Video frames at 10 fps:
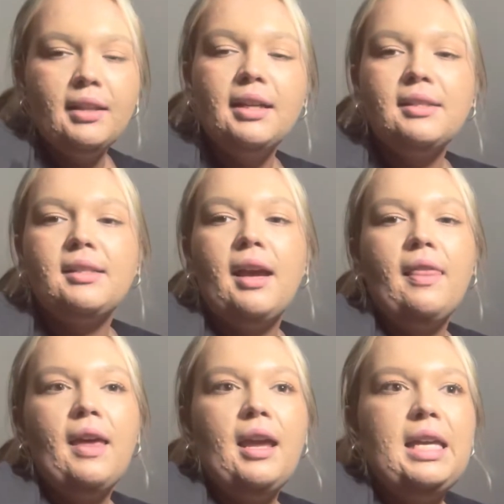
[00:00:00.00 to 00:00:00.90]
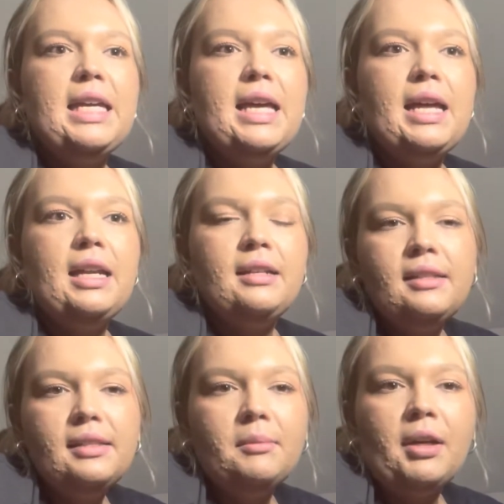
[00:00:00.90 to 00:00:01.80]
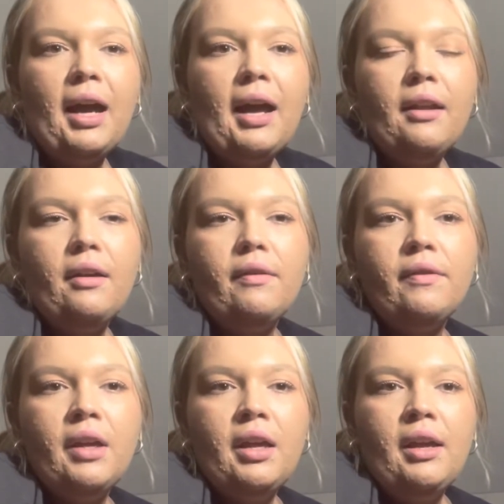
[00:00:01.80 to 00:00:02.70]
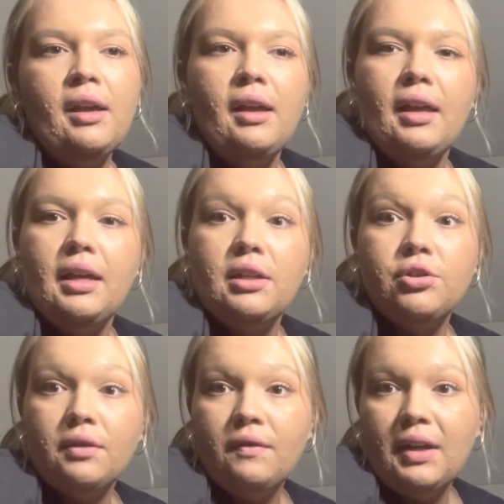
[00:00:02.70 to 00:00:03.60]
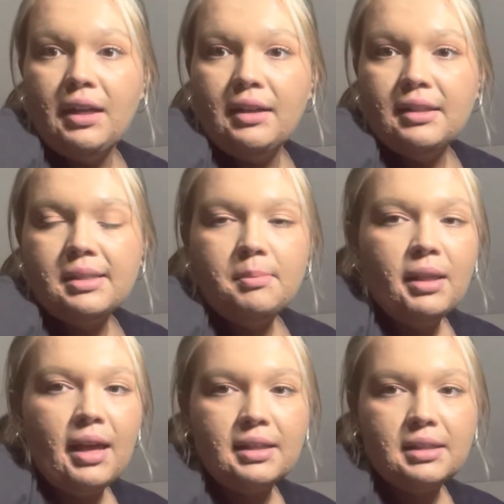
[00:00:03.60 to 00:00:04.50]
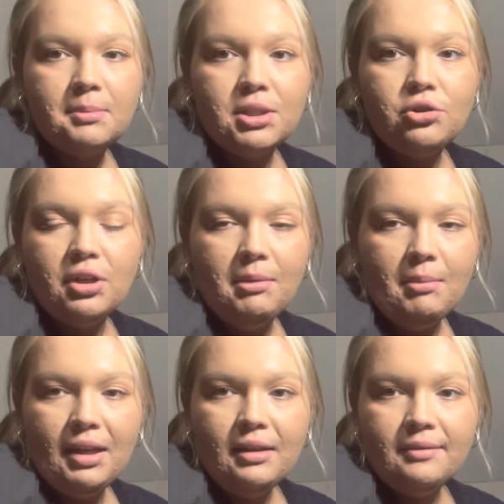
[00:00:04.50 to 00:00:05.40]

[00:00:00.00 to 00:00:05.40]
Let's say they get some kind of intravenous plasma treatment